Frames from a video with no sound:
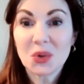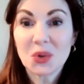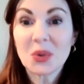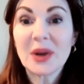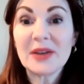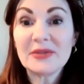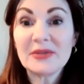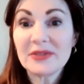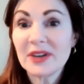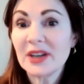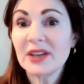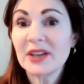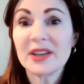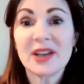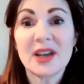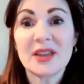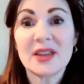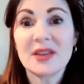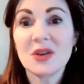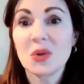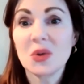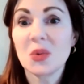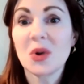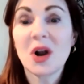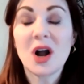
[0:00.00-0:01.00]
quite frankly, I
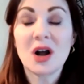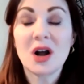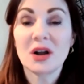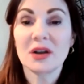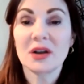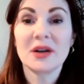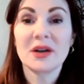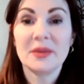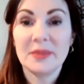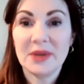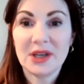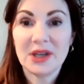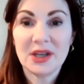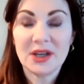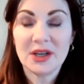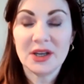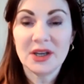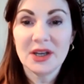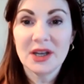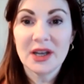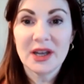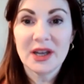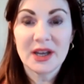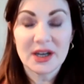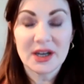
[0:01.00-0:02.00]
think we're all going to be
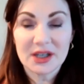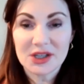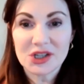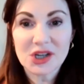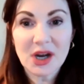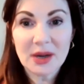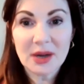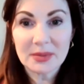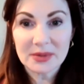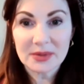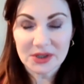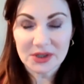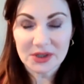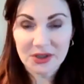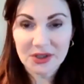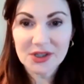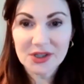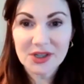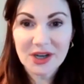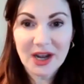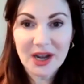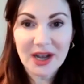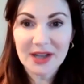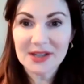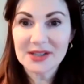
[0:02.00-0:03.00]
in a job
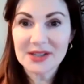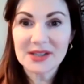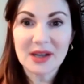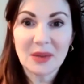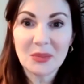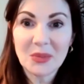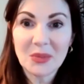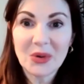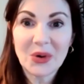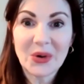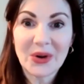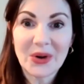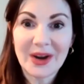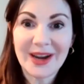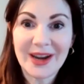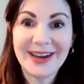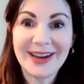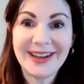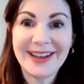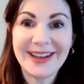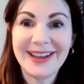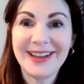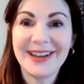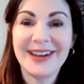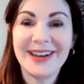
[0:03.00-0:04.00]
search at some
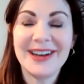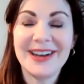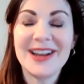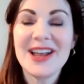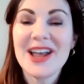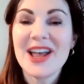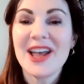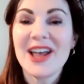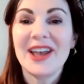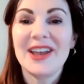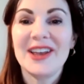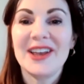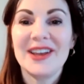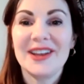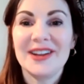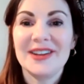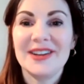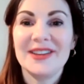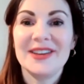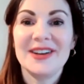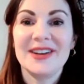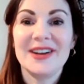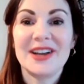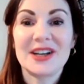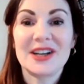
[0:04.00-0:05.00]
point
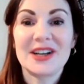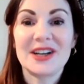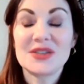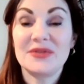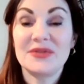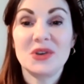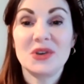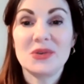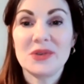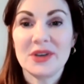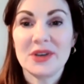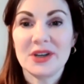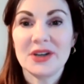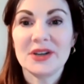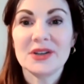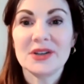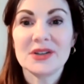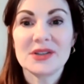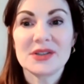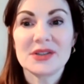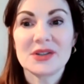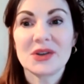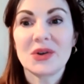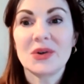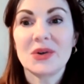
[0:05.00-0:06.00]
in the next few
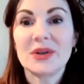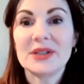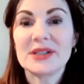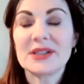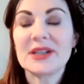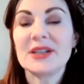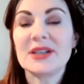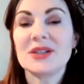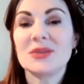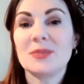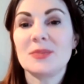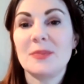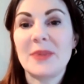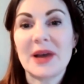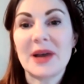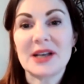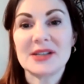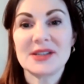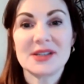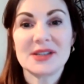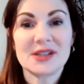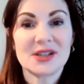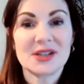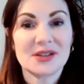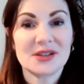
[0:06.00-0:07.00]
years. So it's
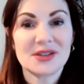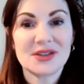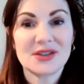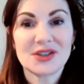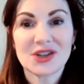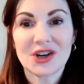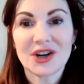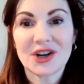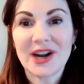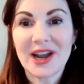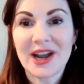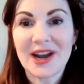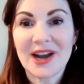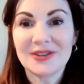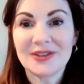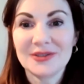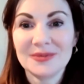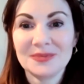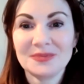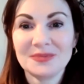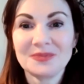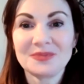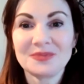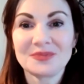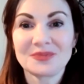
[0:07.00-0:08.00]
best to start now.
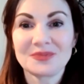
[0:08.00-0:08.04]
